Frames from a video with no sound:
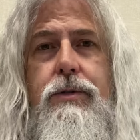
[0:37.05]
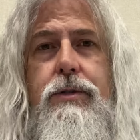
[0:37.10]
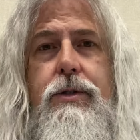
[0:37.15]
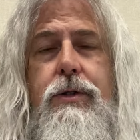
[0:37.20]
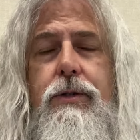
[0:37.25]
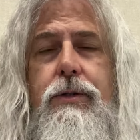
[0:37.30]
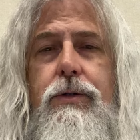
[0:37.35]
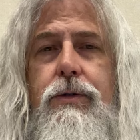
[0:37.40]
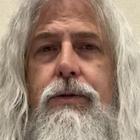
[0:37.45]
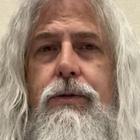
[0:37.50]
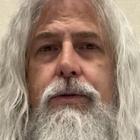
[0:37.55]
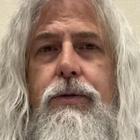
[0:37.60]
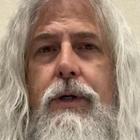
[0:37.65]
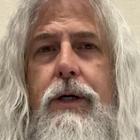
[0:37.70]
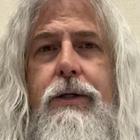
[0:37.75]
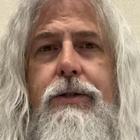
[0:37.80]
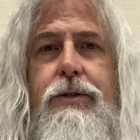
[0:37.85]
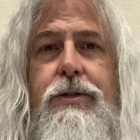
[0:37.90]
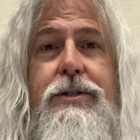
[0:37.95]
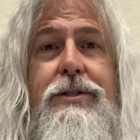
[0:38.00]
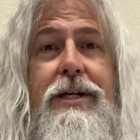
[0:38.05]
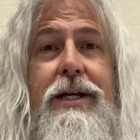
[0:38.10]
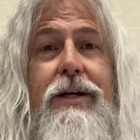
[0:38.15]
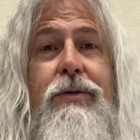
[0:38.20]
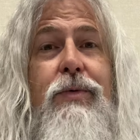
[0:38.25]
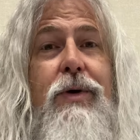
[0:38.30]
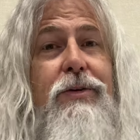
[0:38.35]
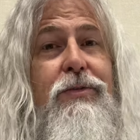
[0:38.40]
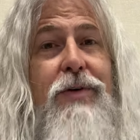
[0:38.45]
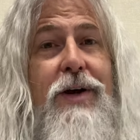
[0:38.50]
to
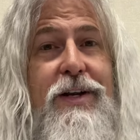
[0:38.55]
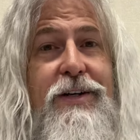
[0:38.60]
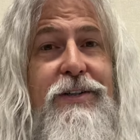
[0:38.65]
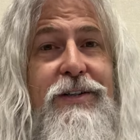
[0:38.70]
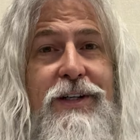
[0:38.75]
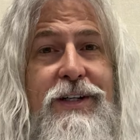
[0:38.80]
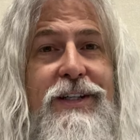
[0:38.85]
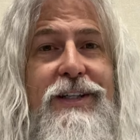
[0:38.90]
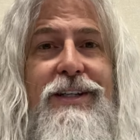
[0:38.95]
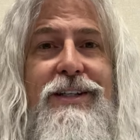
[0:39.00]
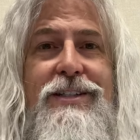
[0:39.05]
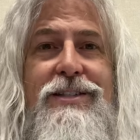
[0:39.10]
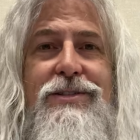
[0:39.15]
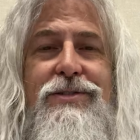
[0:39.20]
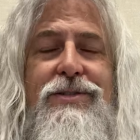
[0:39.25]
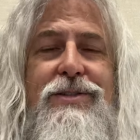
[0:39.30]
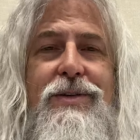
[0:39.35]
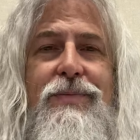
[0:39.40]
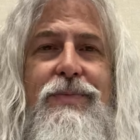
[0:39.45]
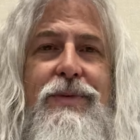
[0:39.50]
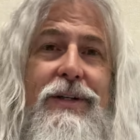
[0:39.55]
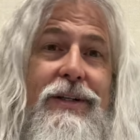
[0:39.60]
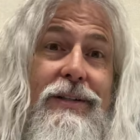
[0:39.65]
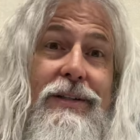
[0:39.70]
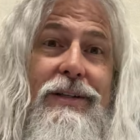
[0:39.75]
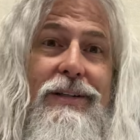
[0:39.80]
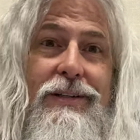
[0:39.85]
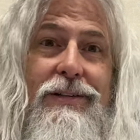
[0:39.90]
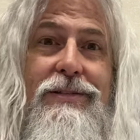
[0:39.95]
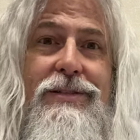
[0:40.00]
understand what rhetoric is or something,
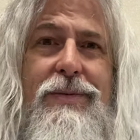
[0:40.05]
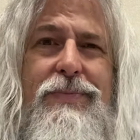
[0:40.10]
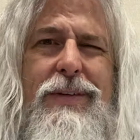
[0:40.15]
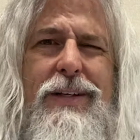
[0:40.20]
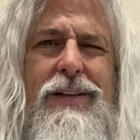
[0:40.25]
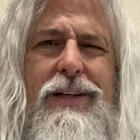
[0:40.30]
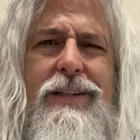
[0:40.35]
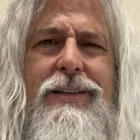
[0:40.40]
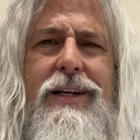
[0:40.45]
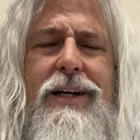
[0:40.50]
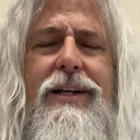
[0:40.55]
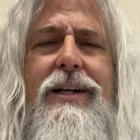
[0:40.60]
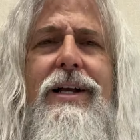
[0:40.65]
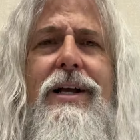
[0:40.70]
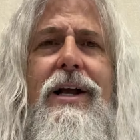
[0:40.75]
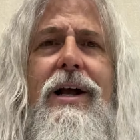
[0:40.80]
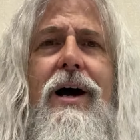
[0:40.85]
something like that.